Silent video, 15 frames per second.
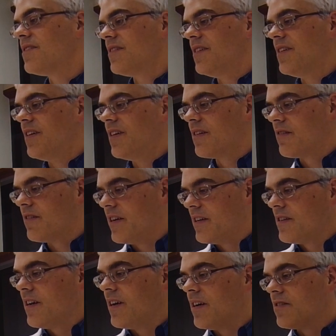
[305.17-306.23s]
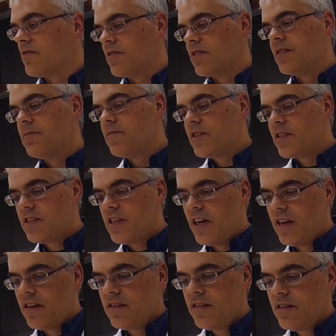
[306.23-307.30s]
Yeah, great. Yeah. So
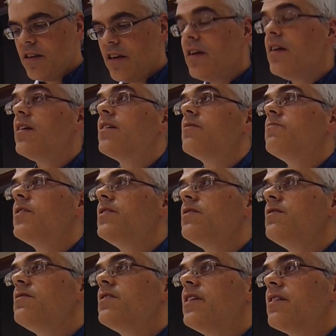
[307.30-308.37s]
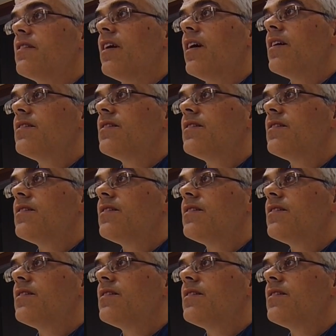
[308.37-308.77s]
simvastatin. And when do you take that?